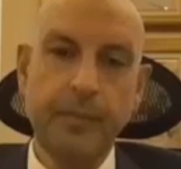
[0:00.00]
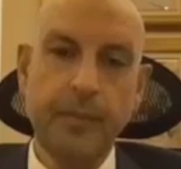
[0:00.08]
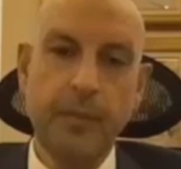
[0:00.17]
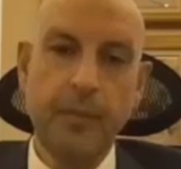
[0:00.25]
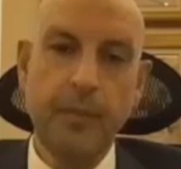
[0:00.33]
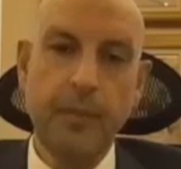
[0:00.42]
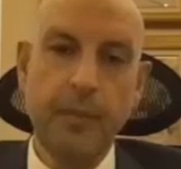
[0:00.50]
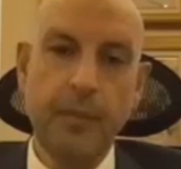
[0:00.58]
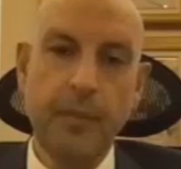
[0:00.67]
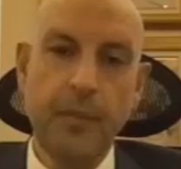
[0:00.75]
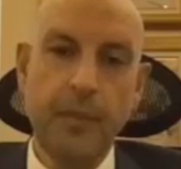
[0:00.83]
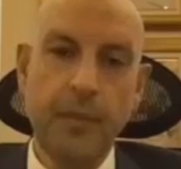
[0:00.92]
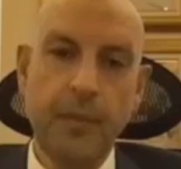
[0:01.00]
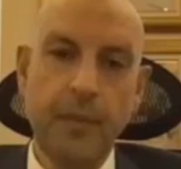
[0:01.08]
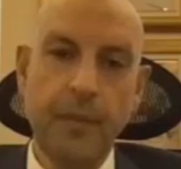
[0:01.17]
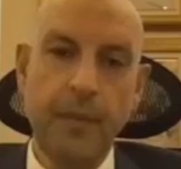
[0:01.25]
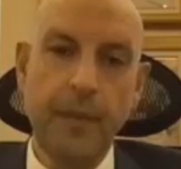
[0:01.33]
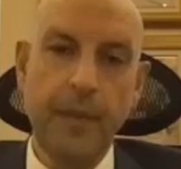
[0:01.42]

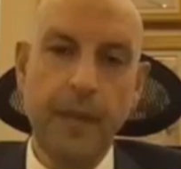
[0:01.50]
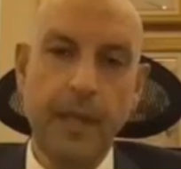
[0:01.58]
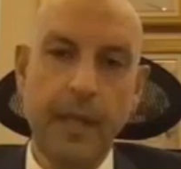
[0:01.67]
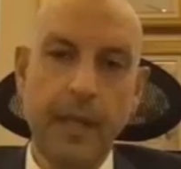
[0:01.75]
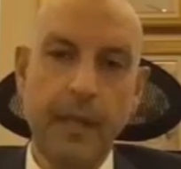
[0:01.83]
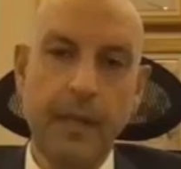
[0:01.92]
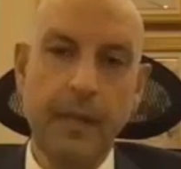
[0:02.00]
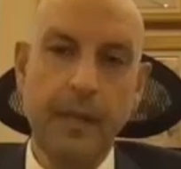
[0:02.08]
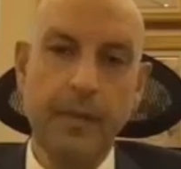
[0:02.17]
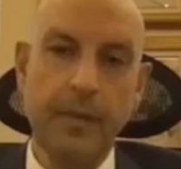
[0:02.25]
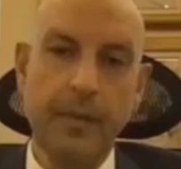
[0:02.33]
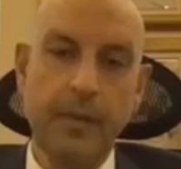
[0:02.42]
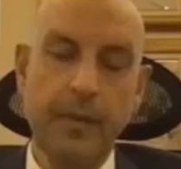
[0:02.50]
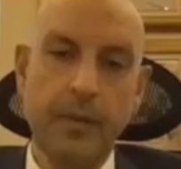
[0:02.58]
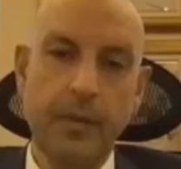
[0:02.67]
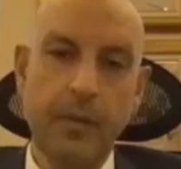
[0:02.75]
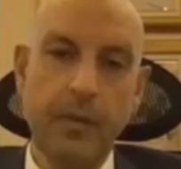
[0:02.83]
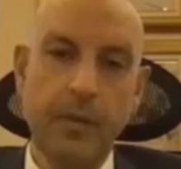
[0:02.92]

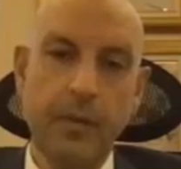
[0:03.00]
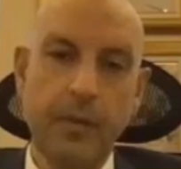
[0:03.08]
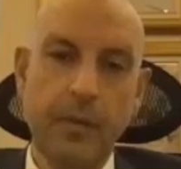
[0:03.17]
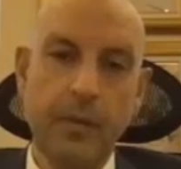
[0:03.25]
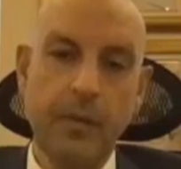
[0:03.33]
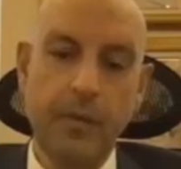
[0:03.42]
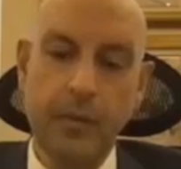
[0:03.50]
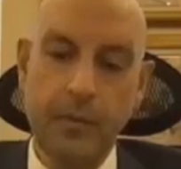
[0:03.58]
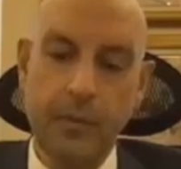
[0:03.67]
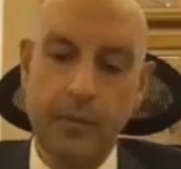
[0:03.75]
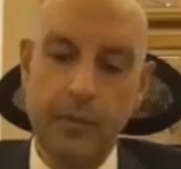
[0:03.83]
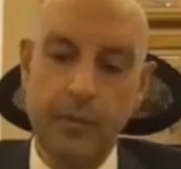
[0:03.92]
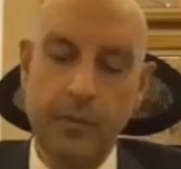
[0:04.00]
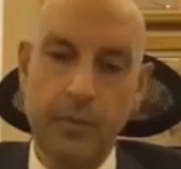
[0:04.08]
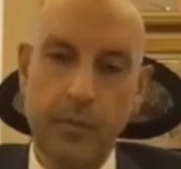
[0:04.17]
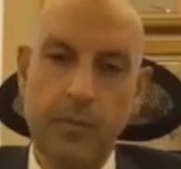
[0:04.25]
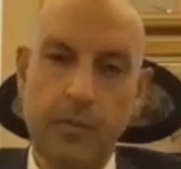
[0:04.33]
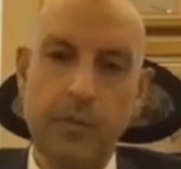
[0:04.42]

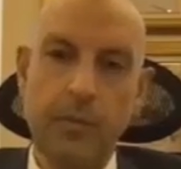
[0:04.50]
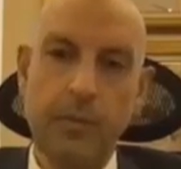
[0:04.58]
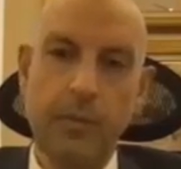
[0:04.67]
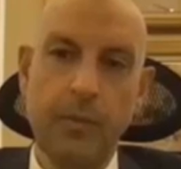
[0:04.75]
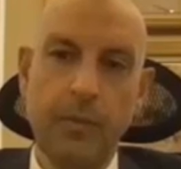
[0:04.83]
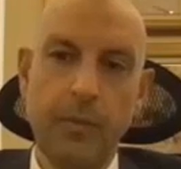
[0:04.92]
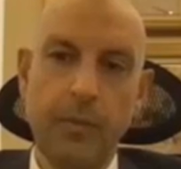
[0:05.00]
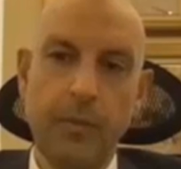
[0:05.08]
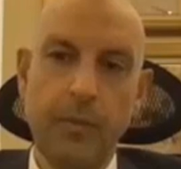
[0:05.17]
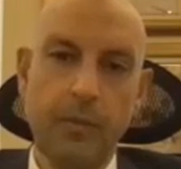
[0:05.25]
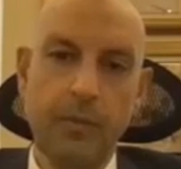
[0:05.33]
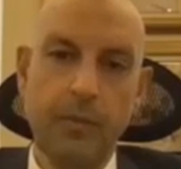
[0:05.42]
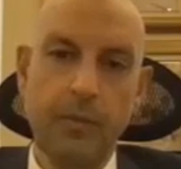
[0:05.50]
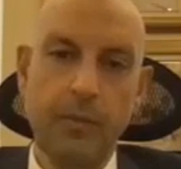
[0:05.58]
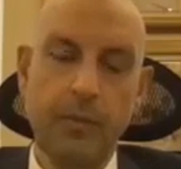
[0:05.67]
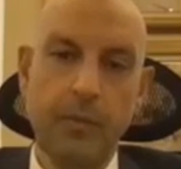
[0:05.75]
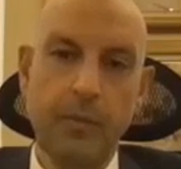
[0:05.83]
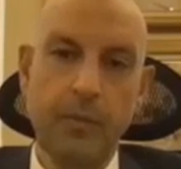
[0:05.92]

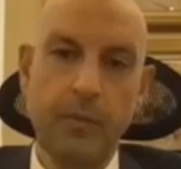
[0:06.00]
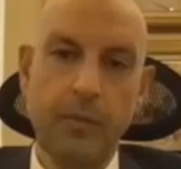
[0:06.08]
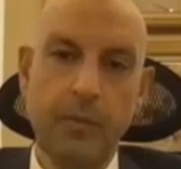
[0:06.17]
This person isn't speaking.